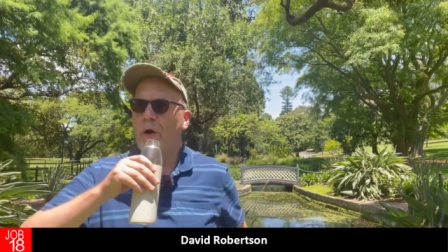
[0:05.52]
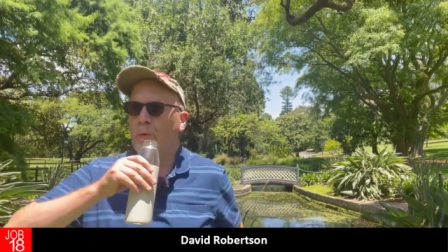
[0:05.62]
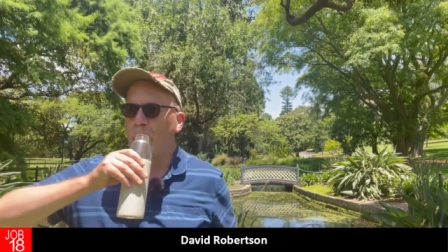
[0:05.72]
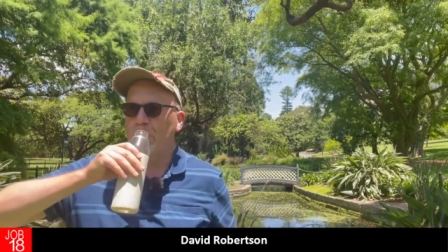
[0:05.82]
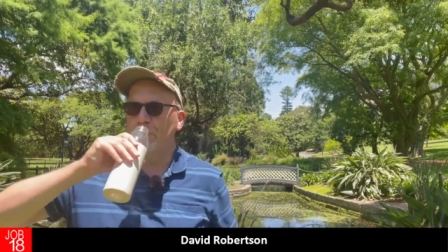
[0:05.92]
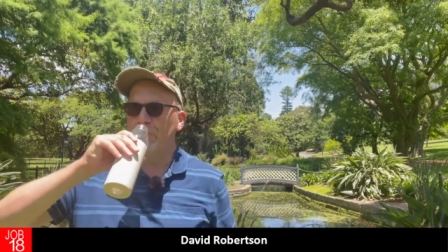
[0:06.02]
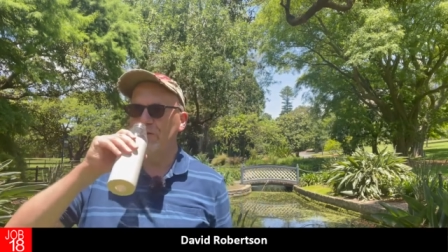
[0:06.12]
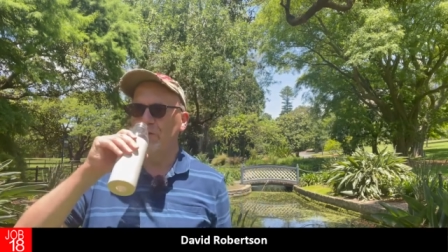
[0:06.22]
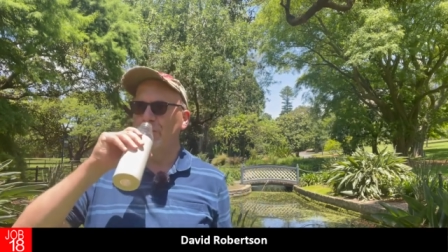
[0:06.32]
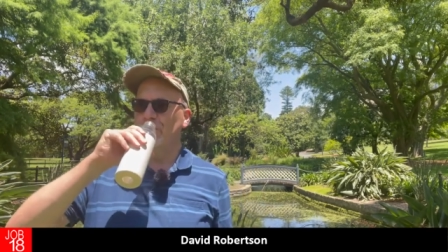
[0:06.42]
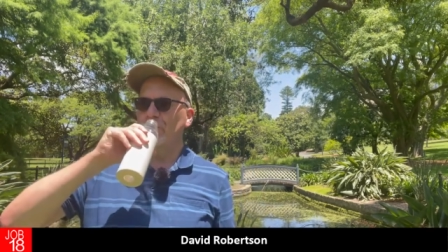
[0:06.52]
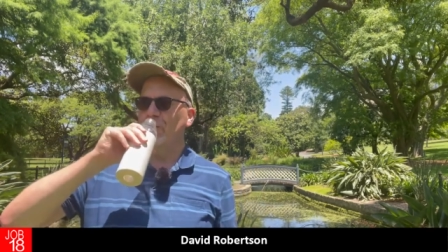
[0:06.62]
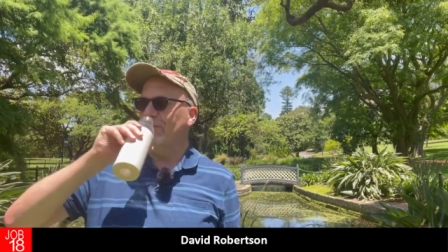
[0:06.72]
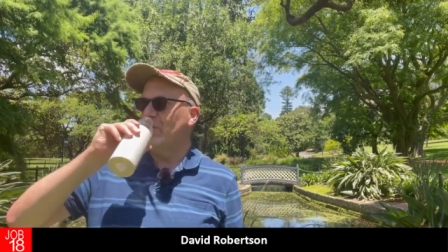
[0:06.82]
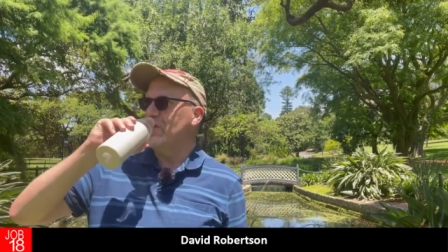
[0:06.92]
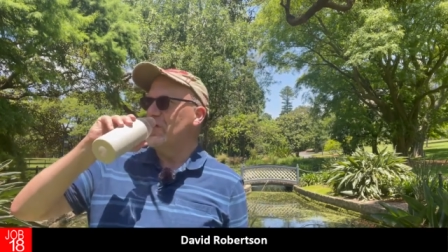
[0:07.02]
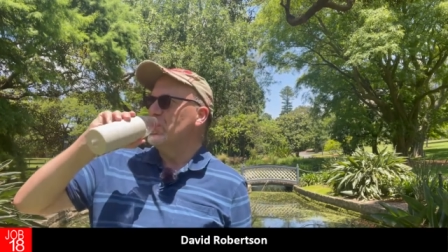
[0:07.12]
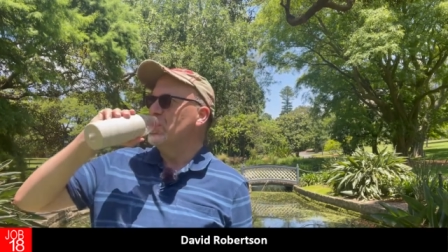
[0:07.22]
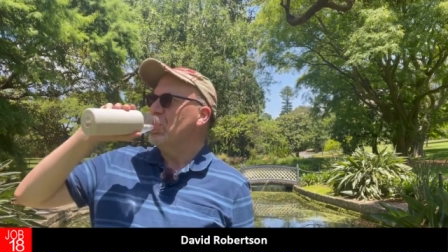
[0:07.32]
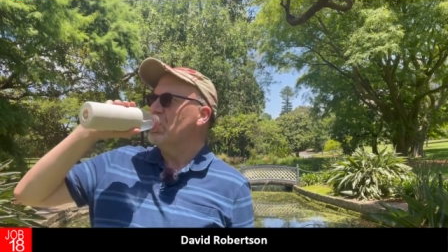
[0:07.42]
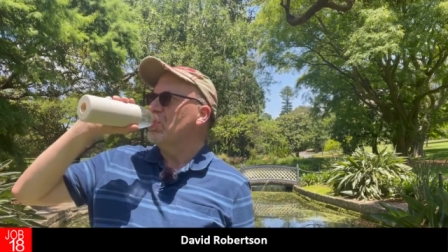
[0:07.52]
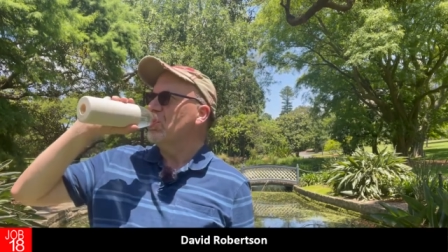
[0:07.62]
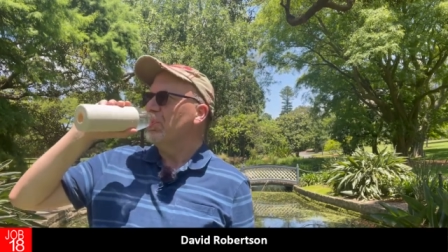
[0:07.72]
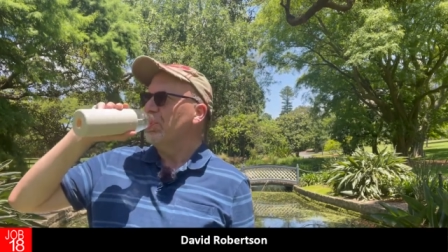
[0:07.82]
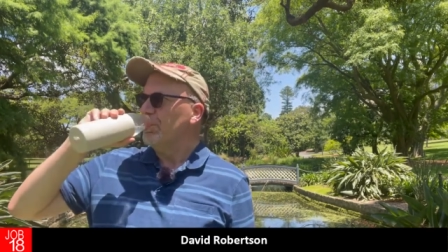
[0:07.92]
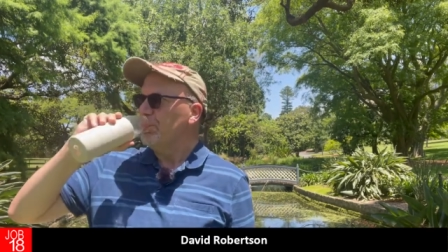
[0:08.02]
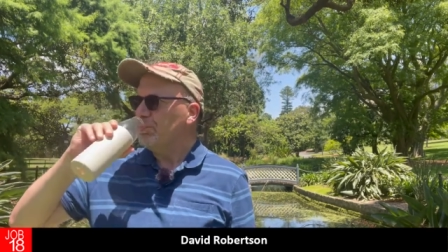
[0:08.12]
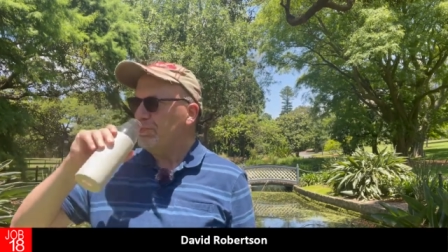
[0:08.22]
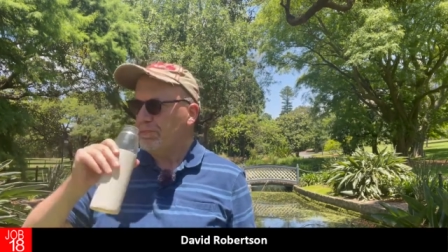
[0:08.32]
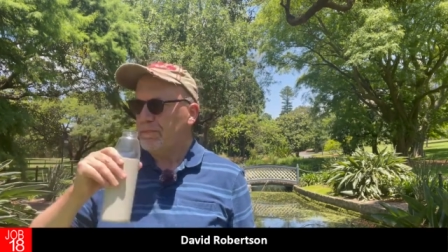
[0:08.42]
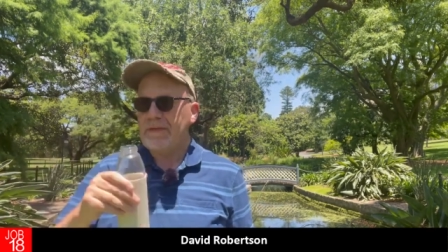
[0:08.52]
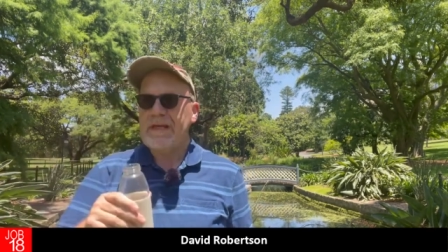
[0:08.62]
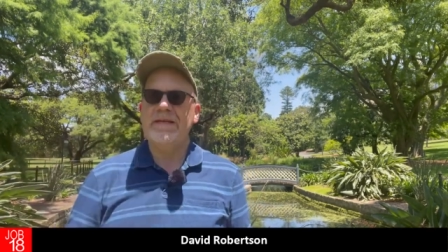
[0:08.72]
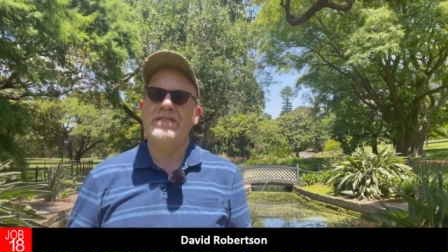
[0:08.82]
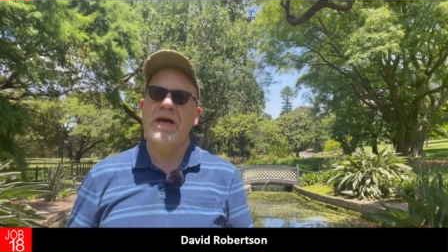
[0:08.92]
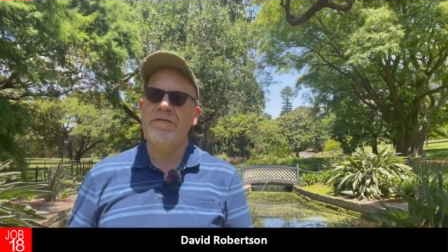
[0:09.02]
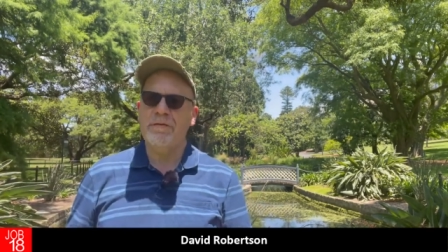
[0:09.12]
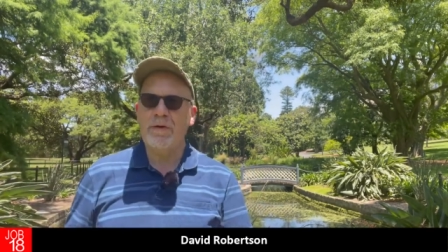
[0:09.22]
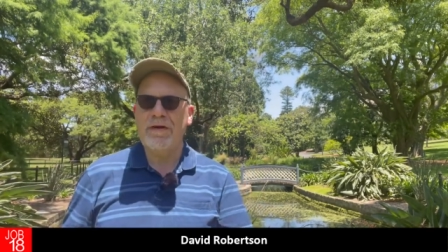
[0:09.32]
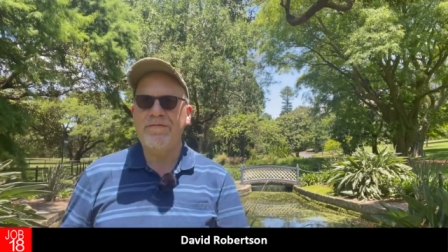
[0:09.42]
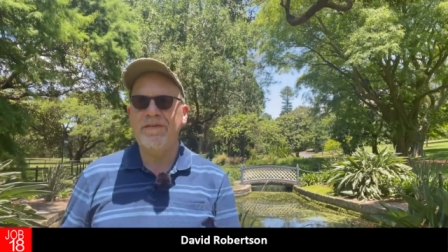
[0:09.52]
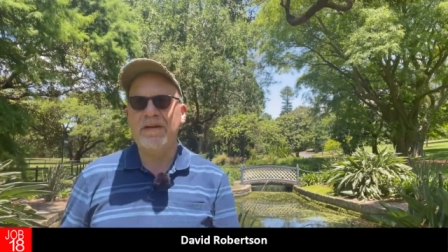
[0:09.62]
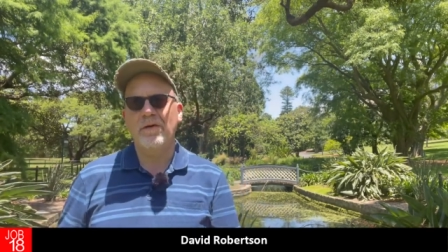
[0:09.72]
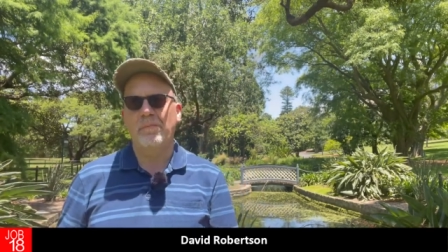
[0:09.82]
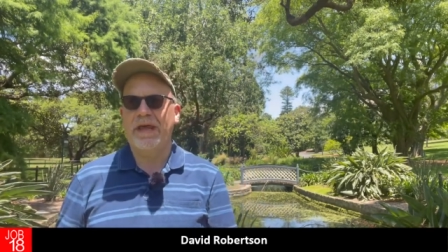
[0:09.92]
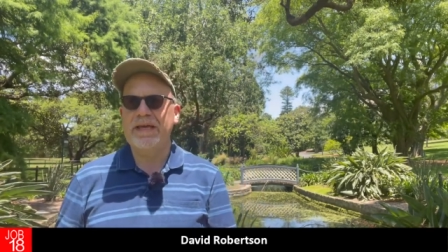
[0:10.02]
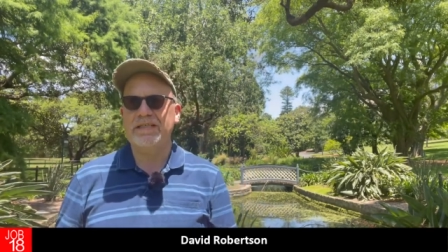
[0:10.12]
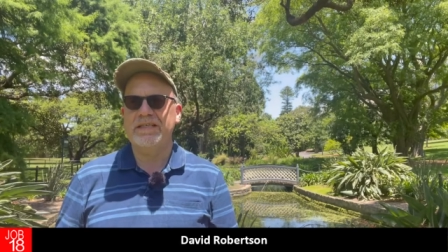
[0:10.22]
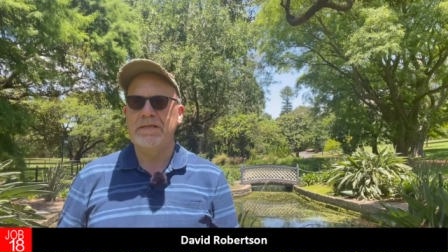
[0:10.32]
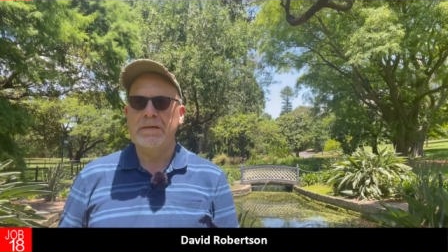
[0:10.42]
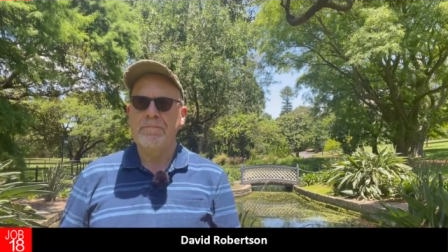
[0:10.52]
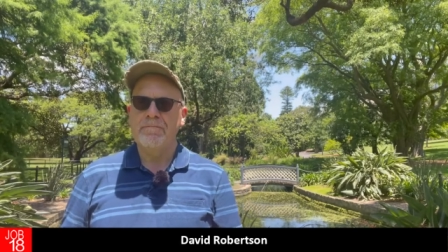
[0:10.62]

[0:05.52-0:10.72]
Water with Joel, not Coffee with Joel. This time from one of my favourite places.